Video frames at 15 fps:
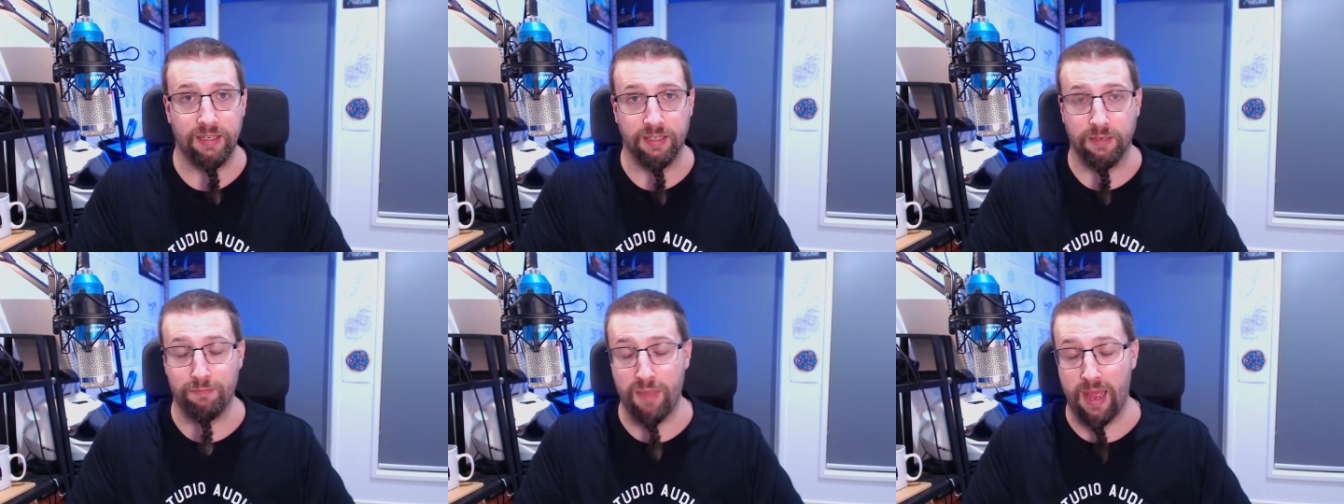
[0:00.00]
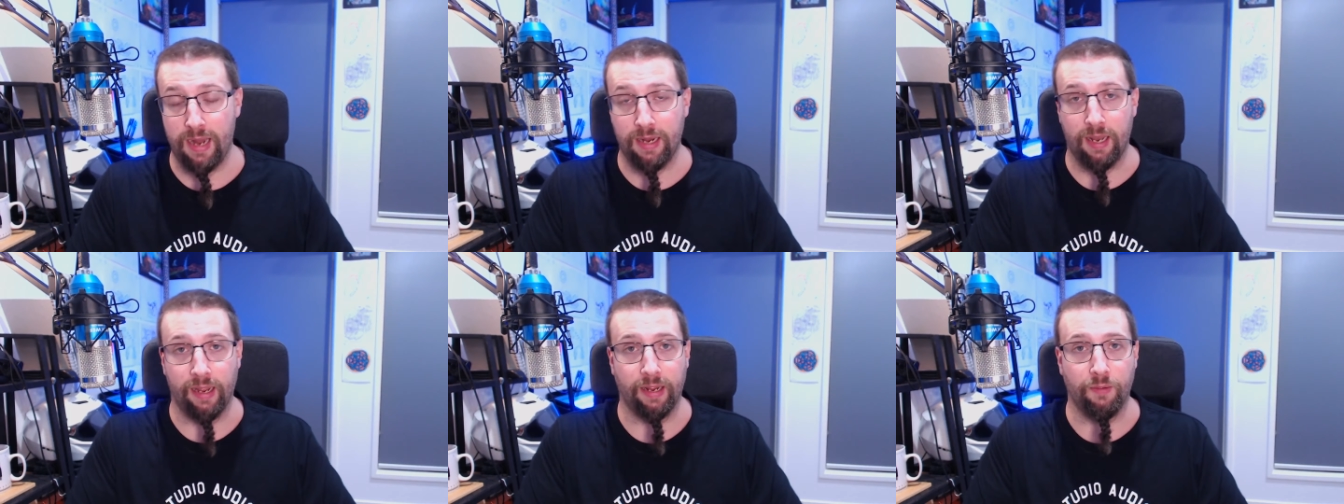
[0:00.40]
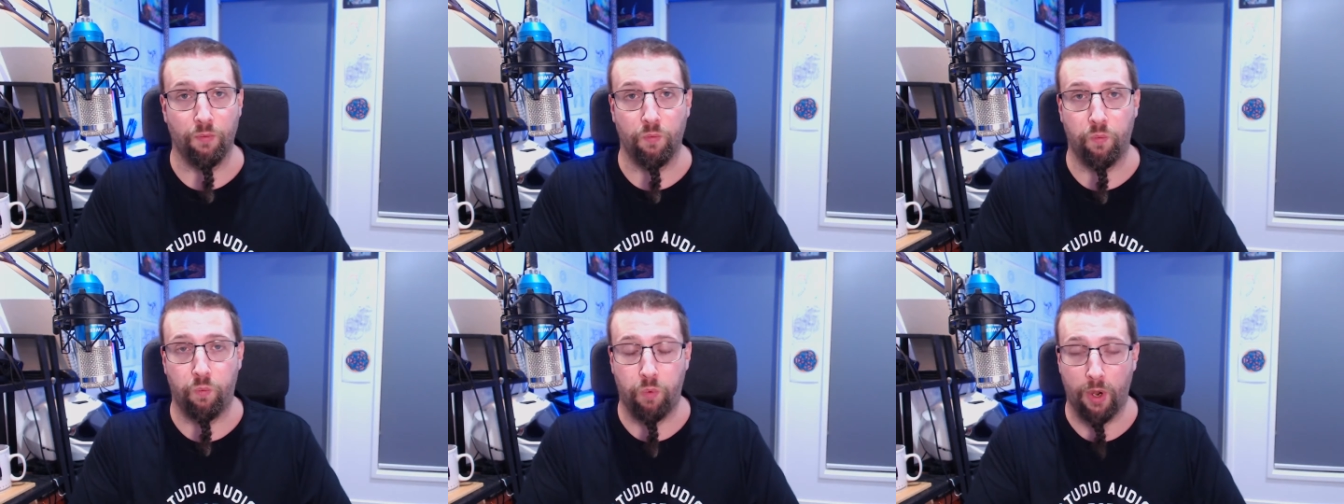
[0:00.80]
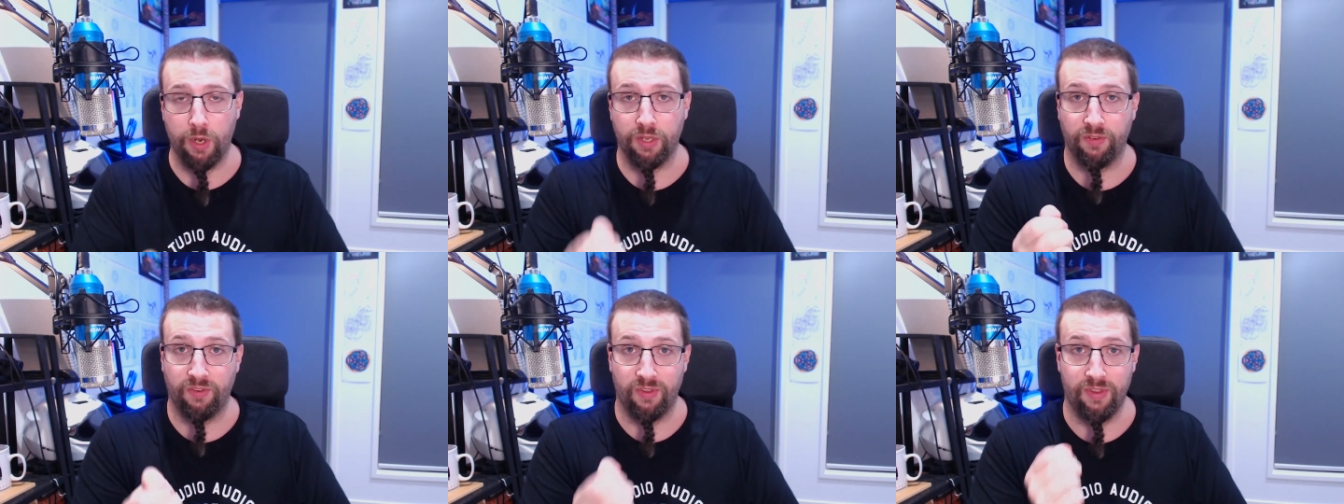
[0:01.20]
Does it bend? Like, what
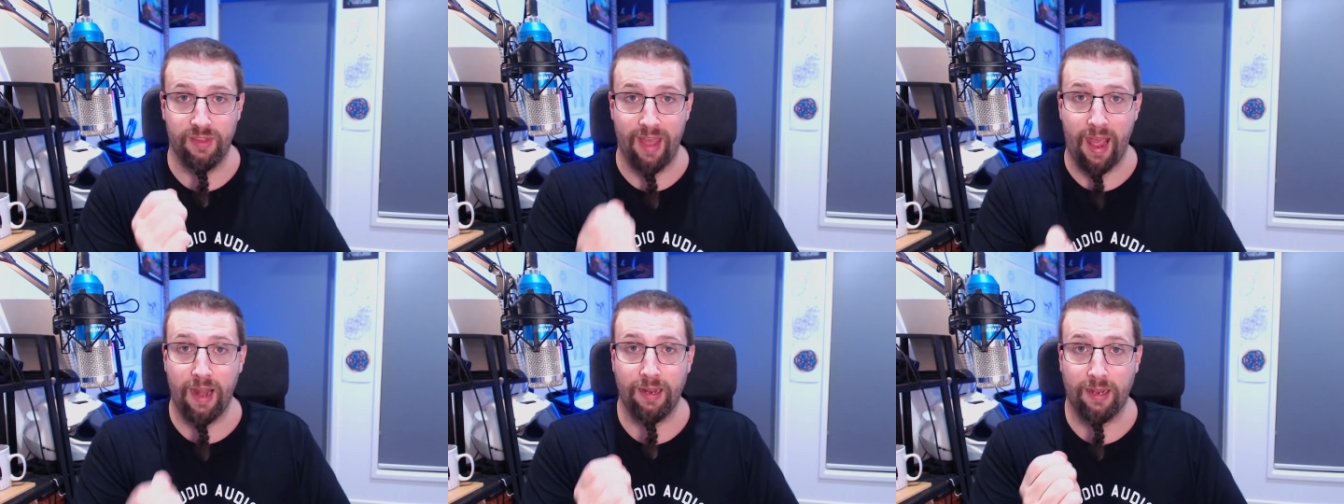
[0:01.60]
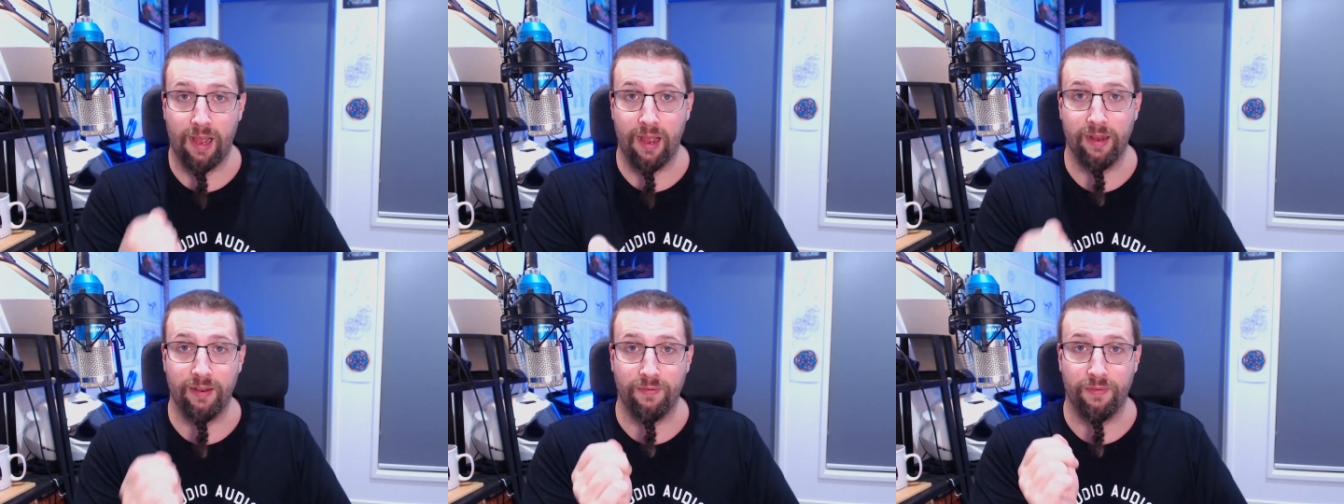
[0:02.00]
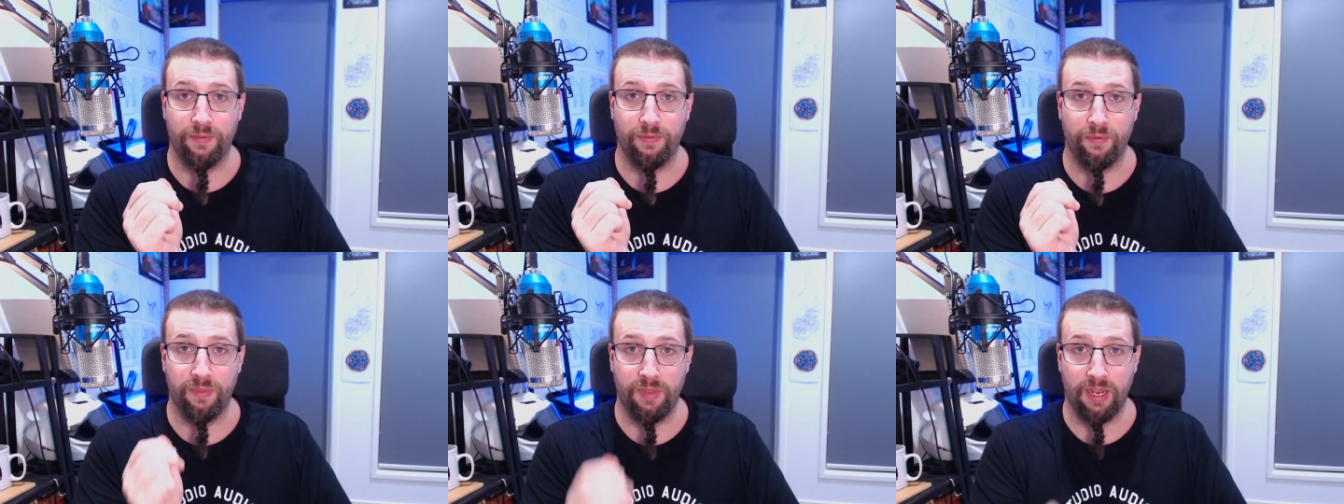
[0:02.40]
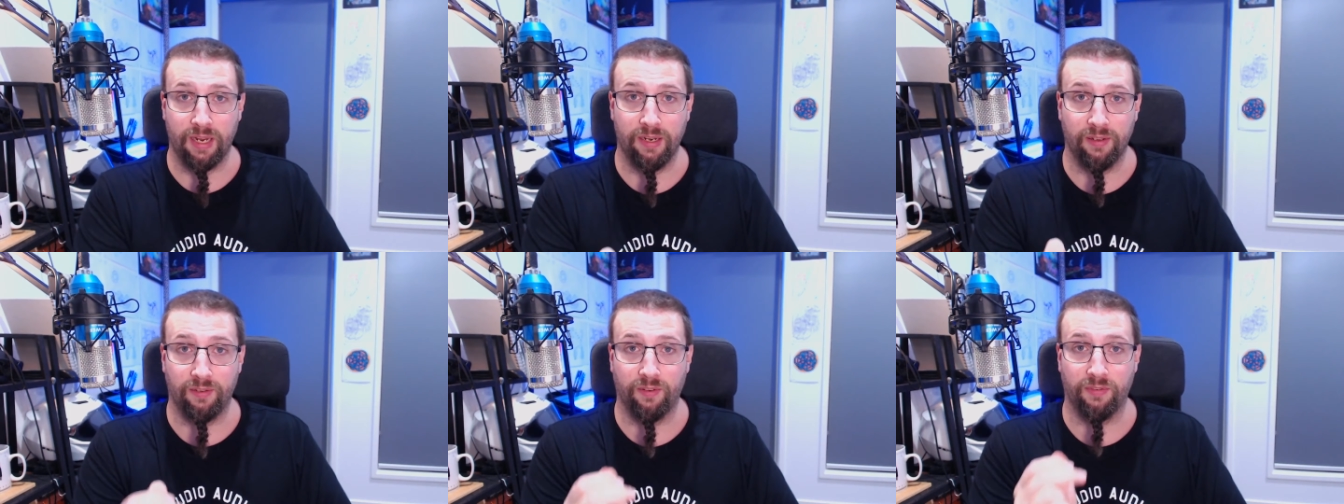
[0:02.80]
does that kind of
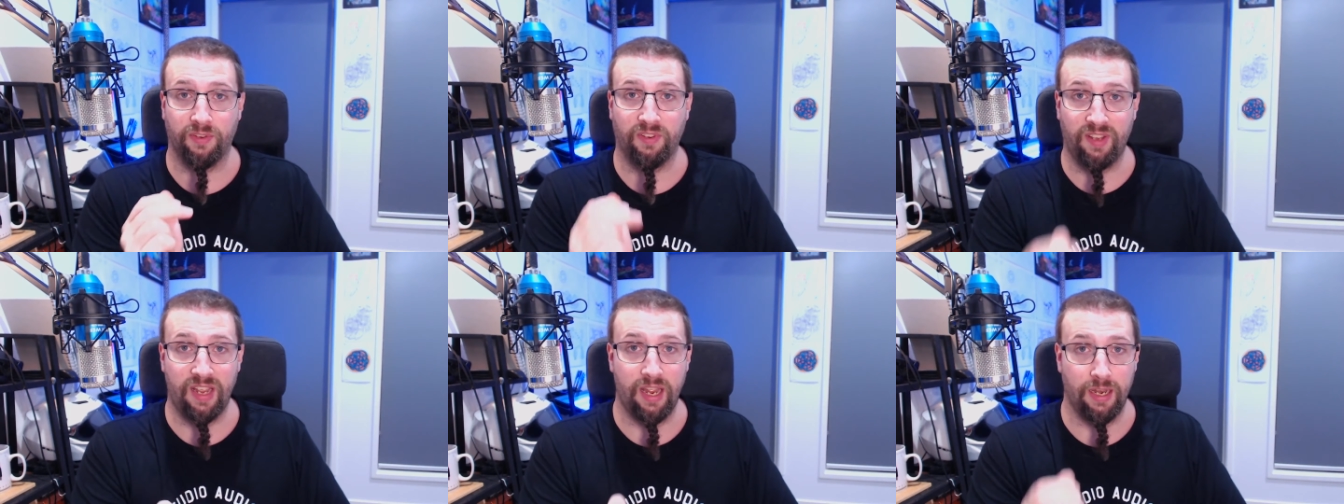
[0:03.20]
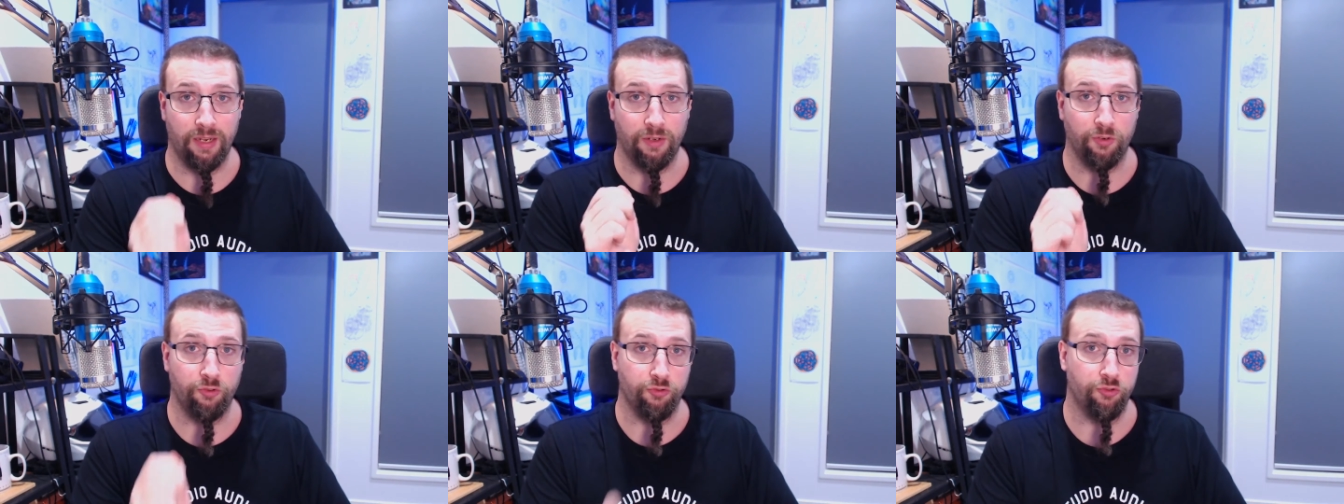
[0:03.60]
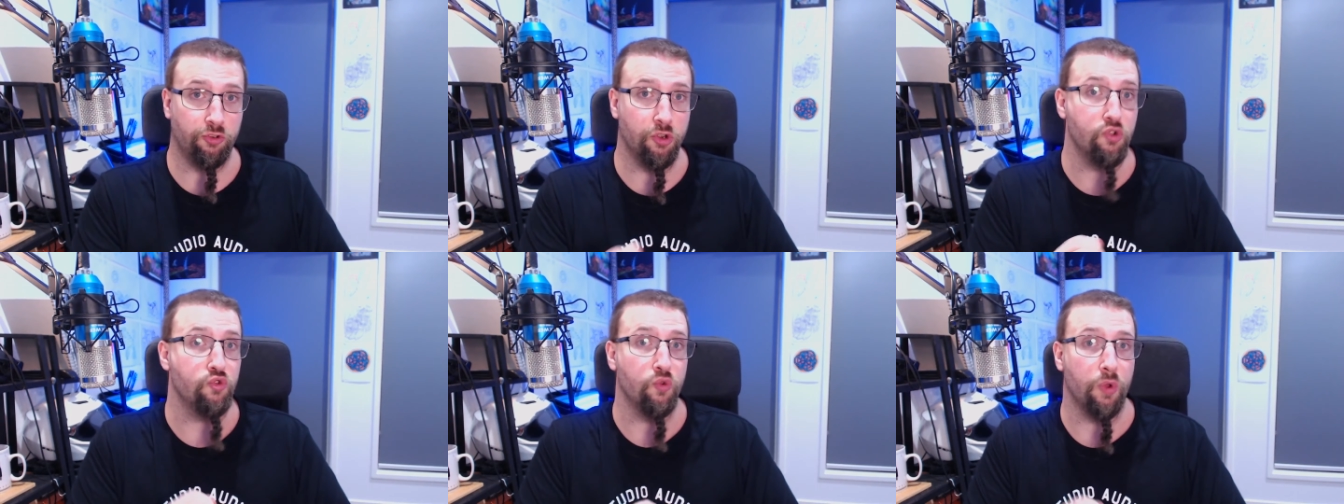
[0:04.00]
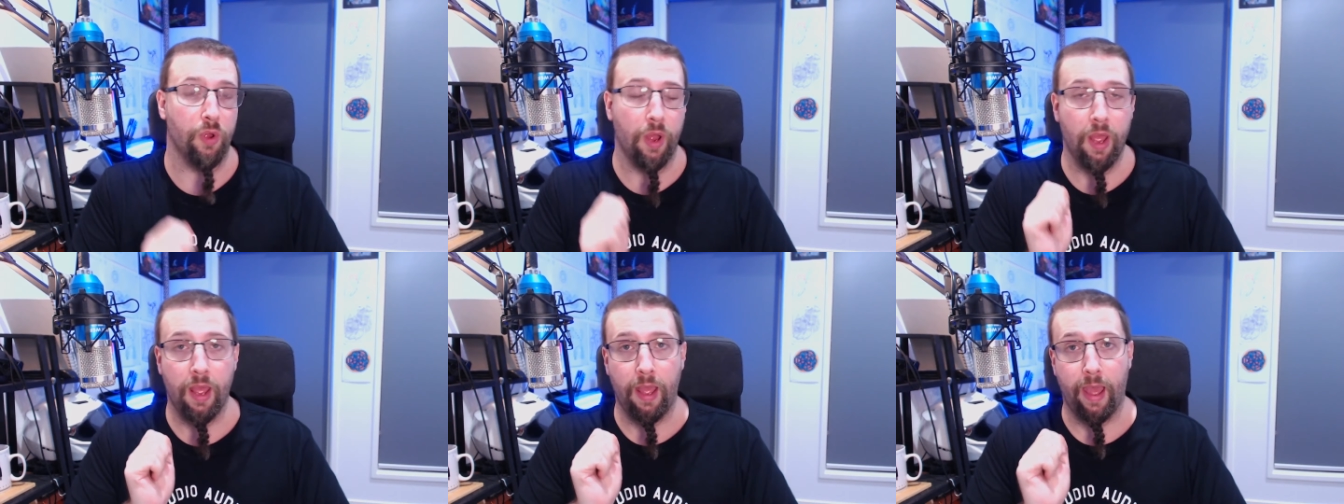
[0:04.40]
thickness of skin do?
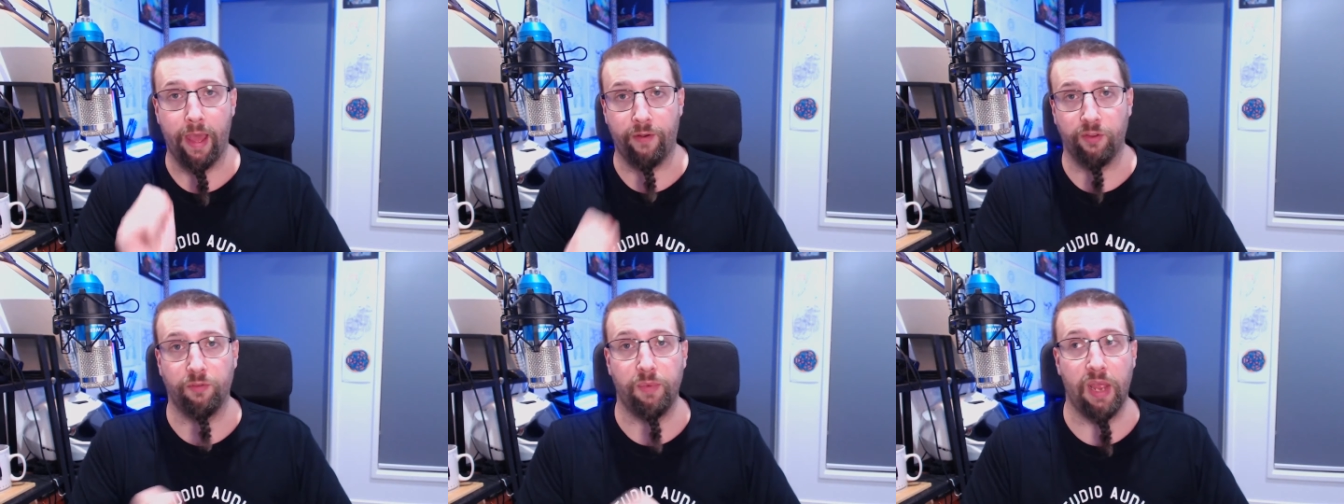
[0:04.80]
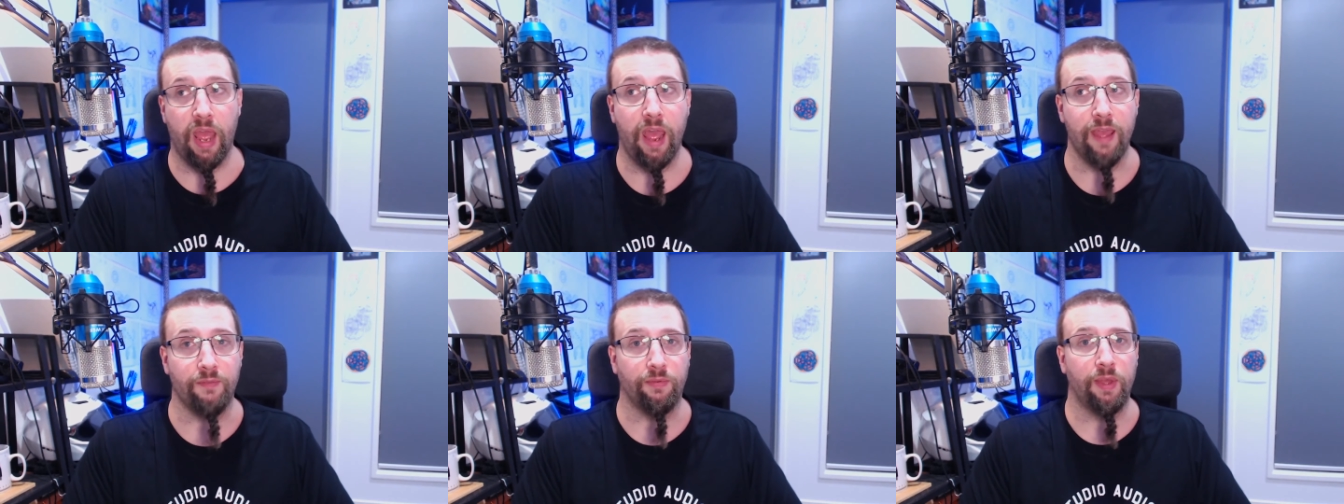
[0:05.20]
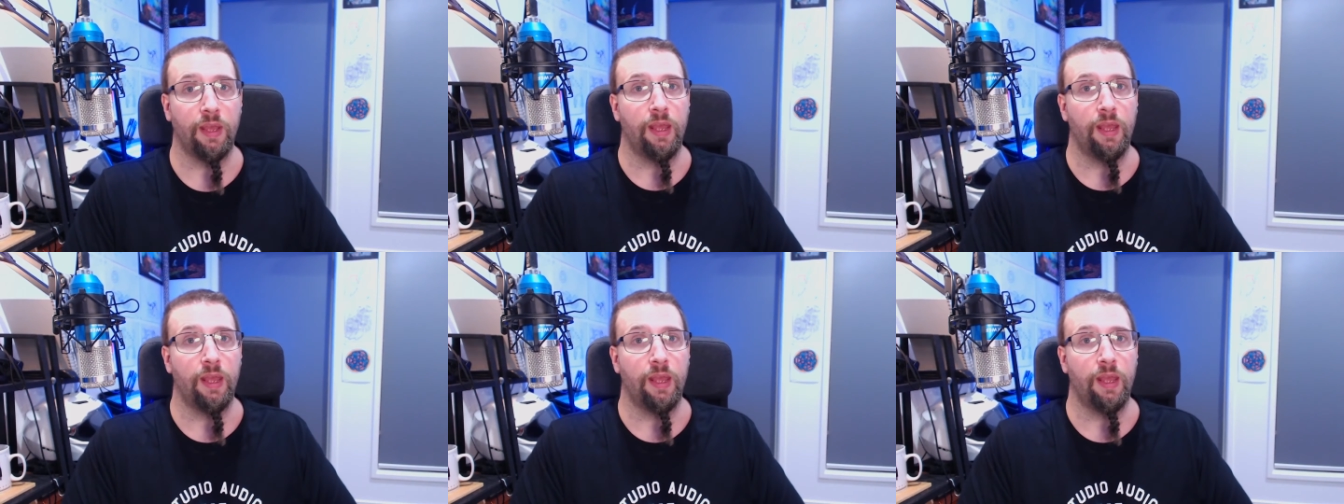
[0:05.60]
how does it behave?